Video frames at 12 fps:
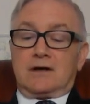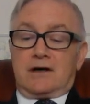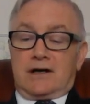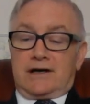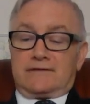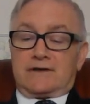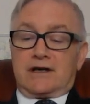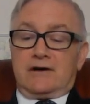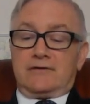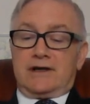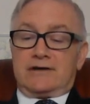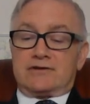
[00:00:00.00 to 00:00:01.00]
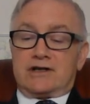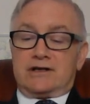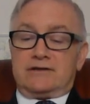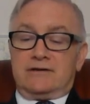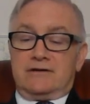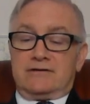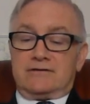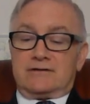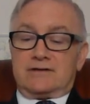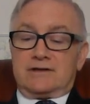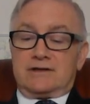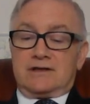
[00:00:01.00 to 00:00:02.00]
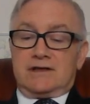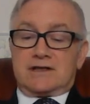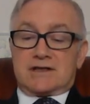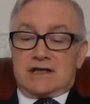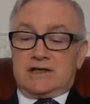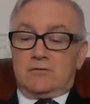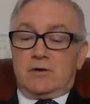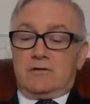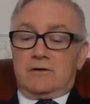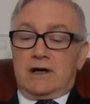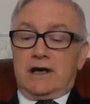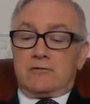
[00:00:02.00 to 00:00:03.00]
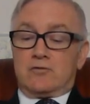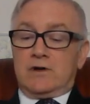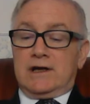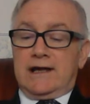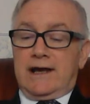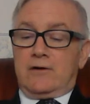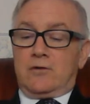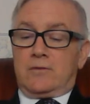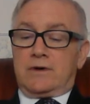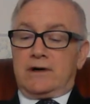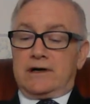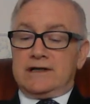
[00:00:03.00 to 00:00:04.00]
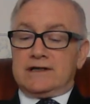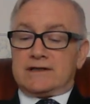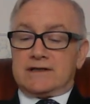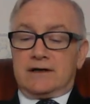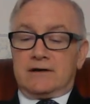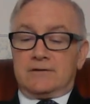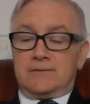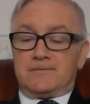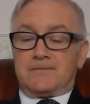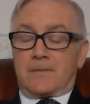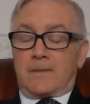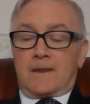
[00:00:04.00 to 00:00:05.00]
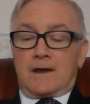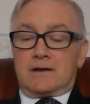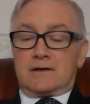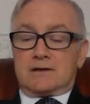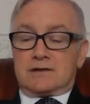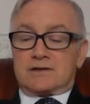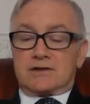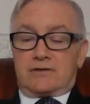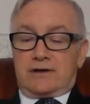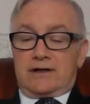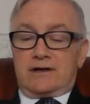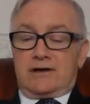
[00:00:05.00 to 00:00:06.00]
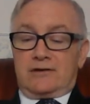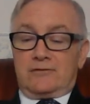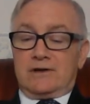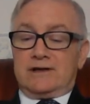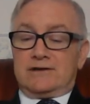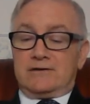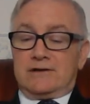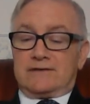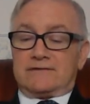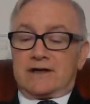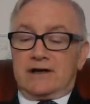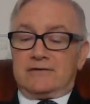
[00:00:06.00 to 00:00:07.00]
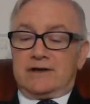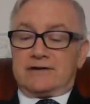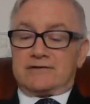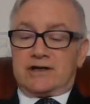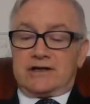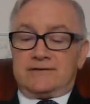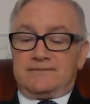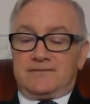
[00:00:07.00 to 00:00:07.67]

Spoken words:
I have to go now, Jane. Say you will. It really help. I need to know. Sorry, I really do have to go now, Jane.